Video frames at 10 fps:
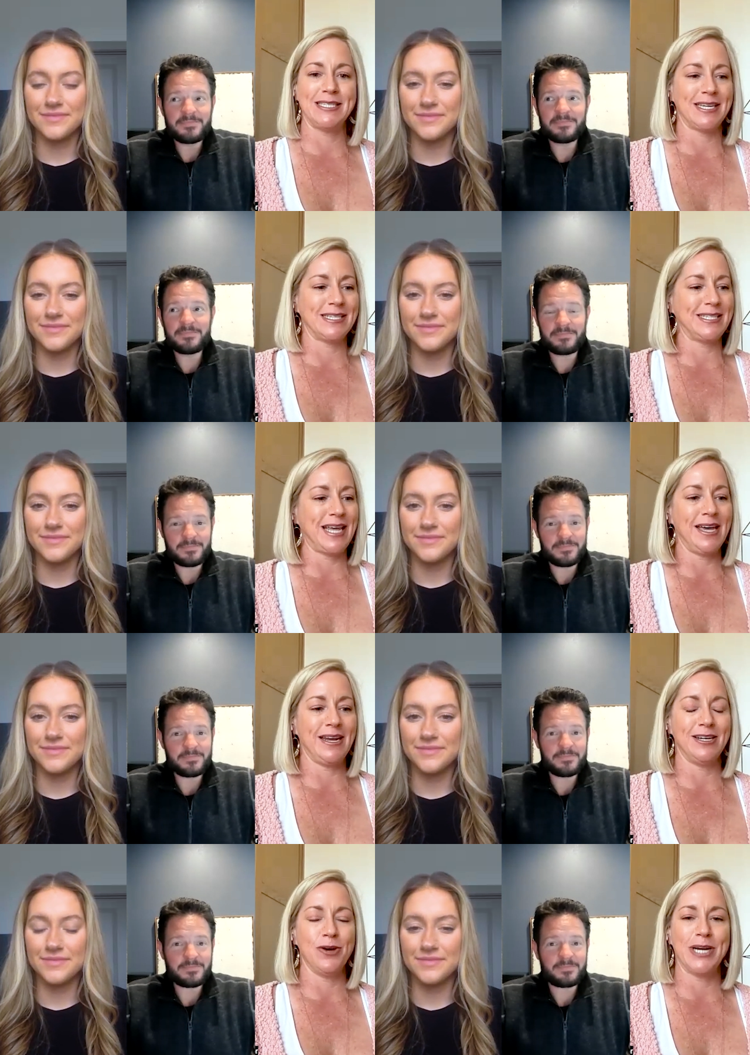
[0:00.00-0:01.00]
Speaker 1: to us. Like I
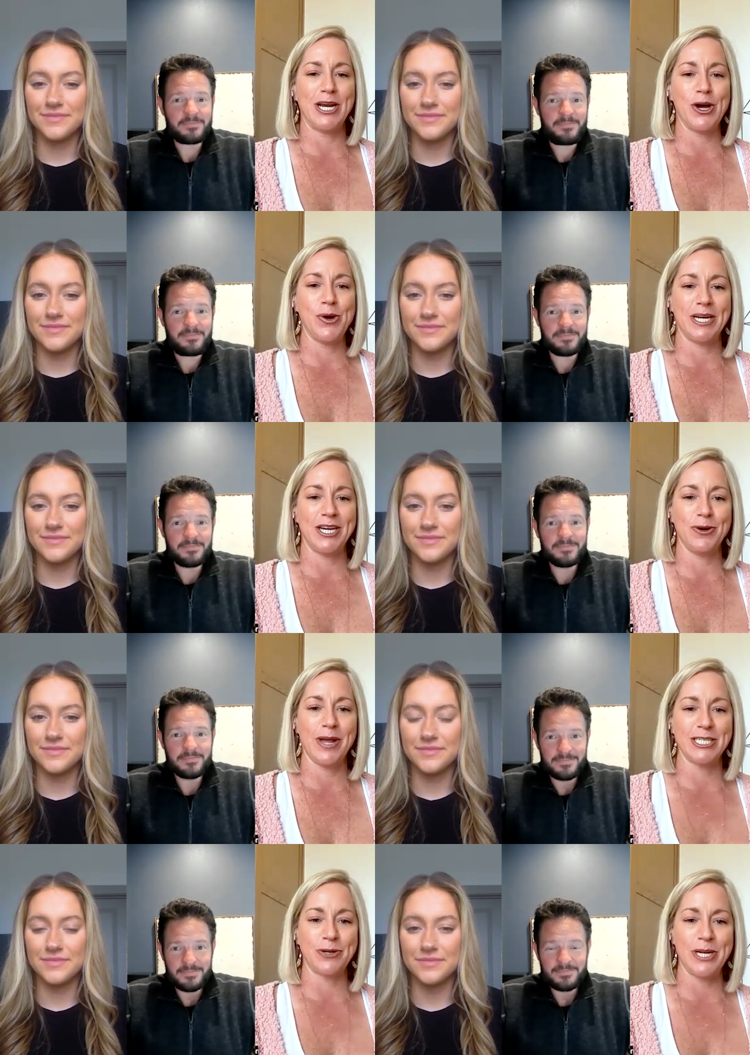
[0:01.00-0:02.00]
said, I know what I know and I know what
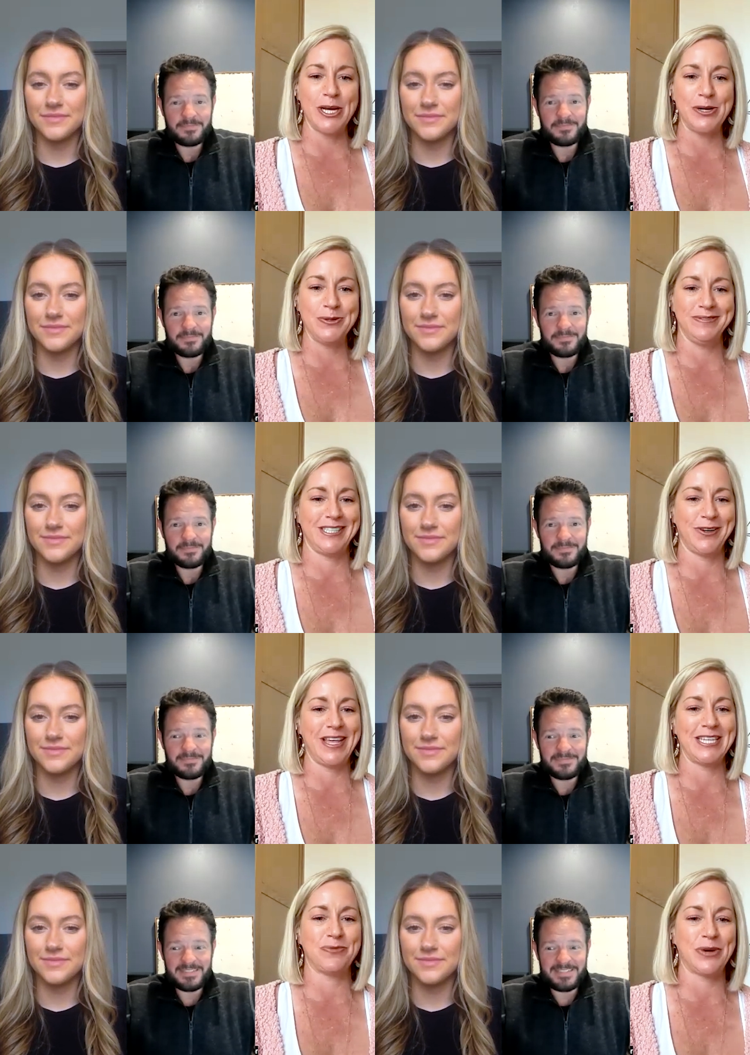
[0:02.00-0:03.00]
I don't know. So I
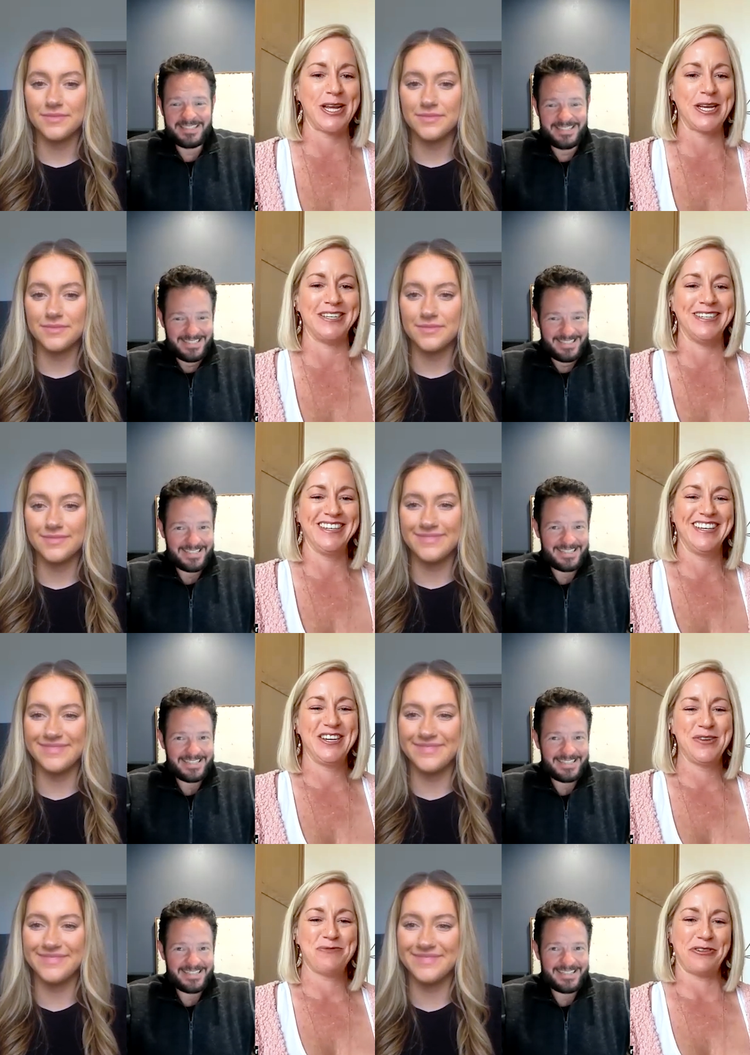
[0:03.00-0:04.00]
like to bring in
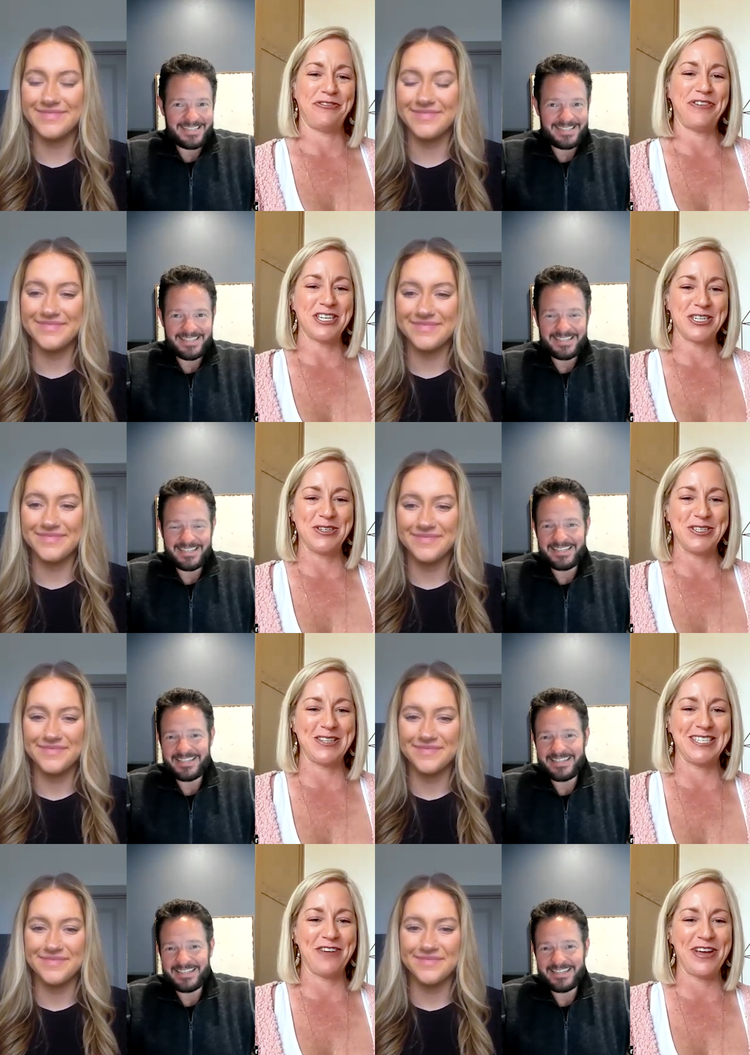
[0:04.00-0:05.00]
professionals
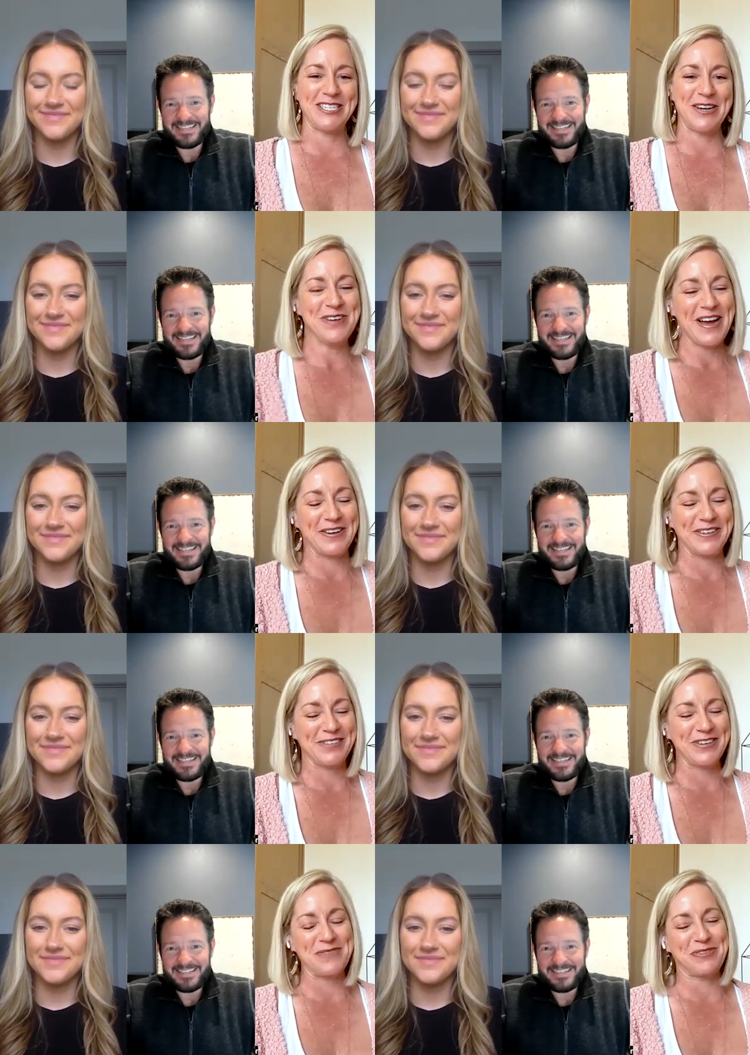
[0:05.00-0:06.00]
on the stuff I don't know.
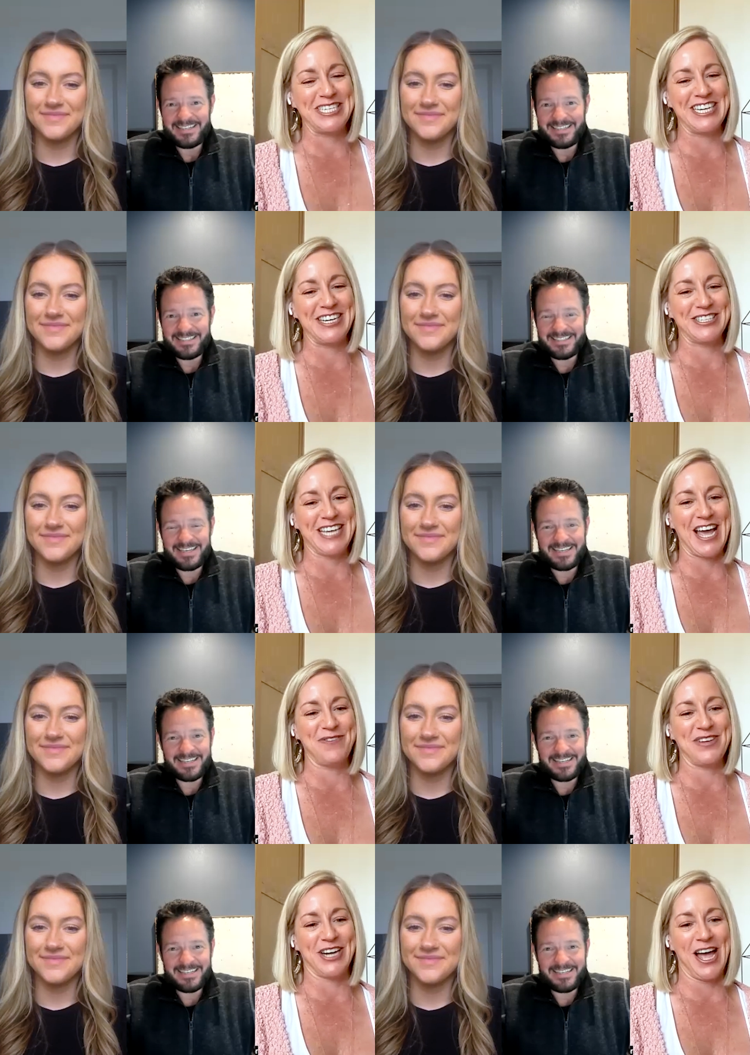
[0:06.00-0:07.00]
So we appreciate your
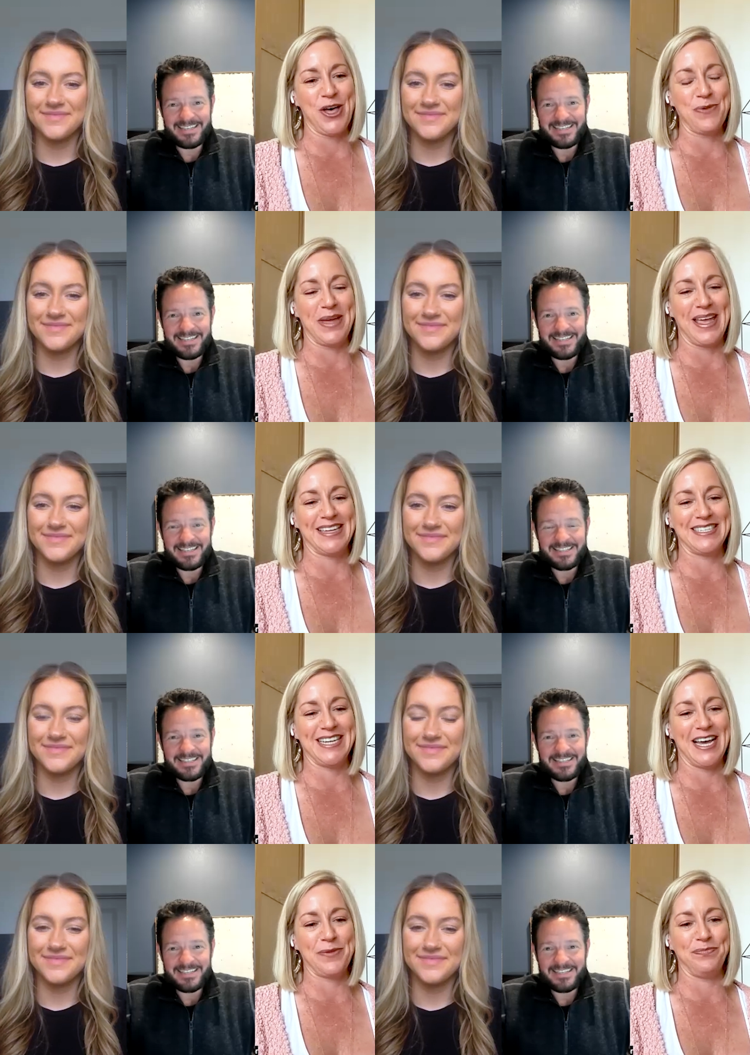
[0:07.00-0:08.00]
time and your help. And
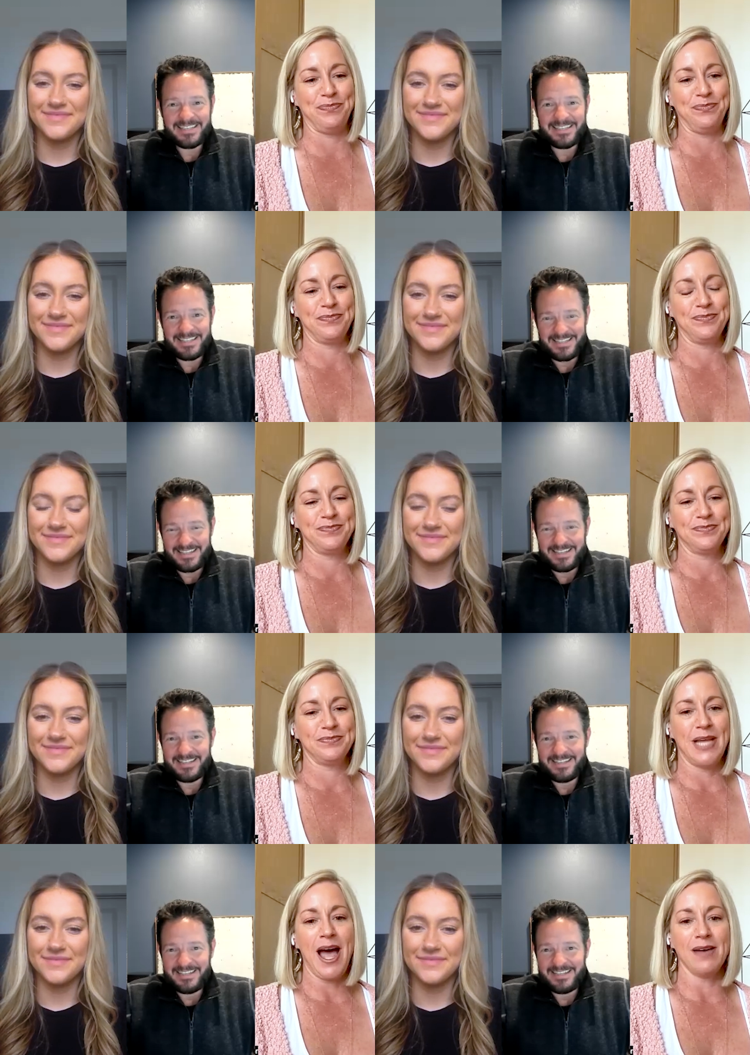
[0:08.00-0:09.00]
um,
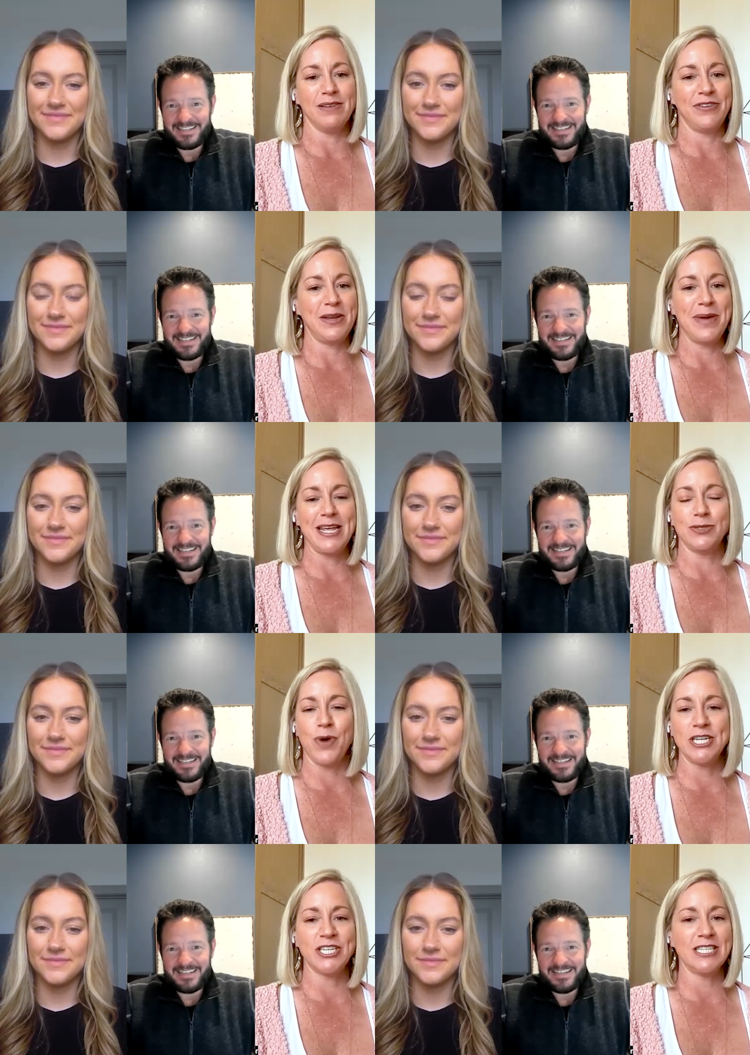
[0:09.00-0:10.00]
yeah, if anybody is
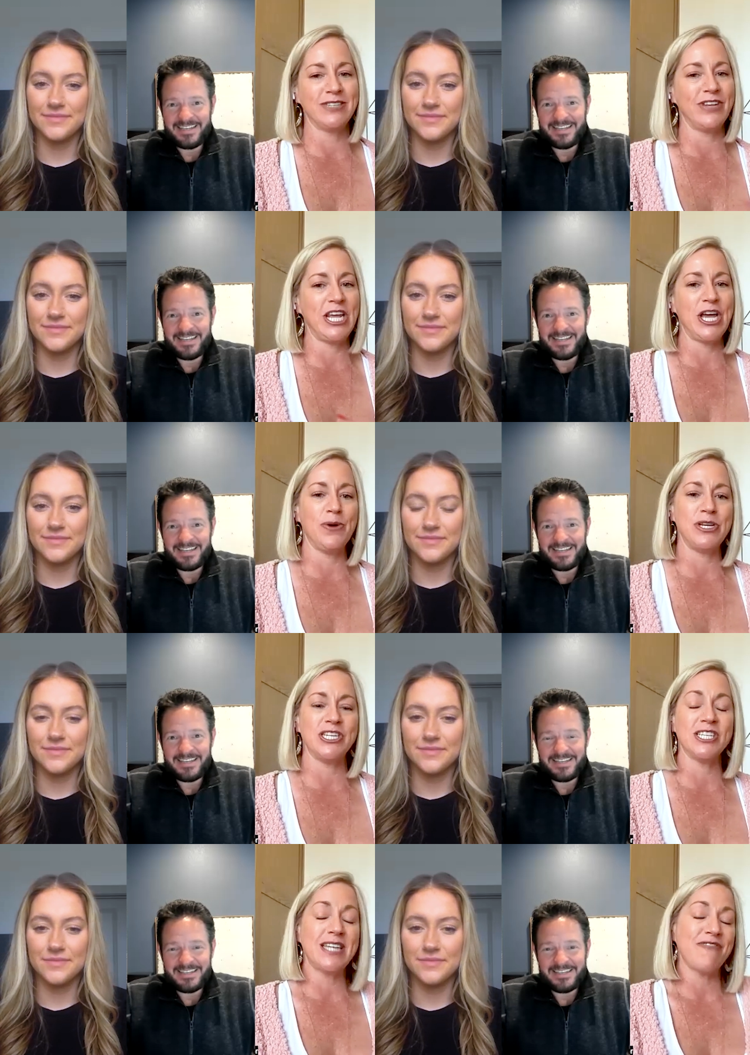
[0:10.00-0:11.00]
watching this video and
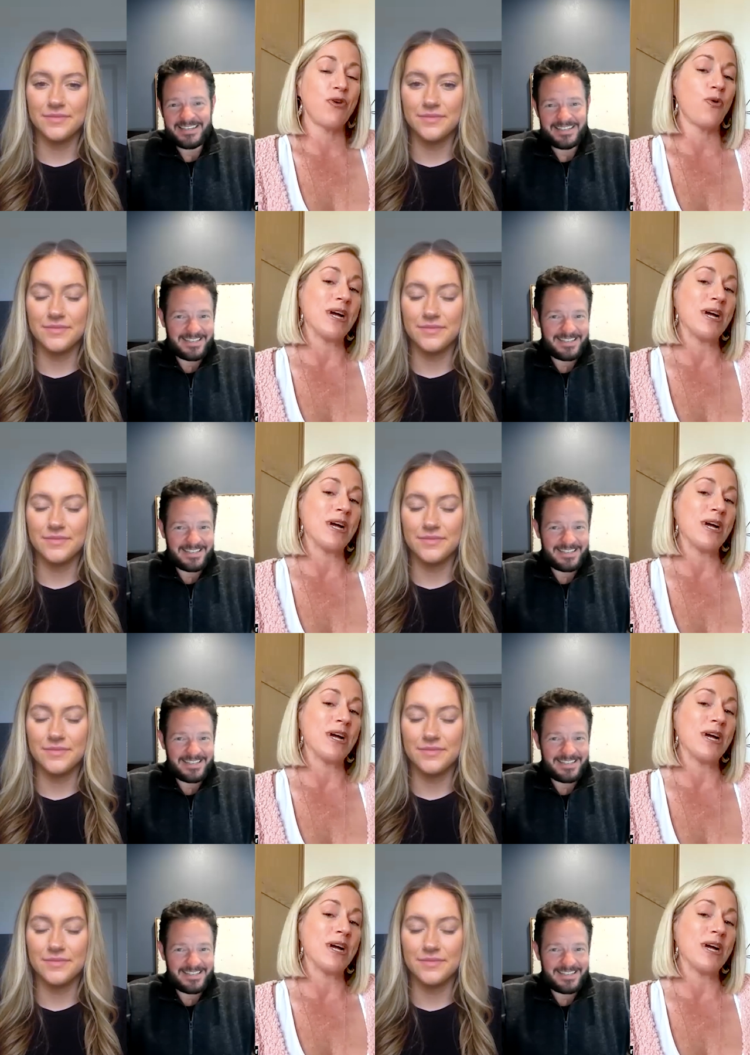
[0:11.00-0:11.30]
you just have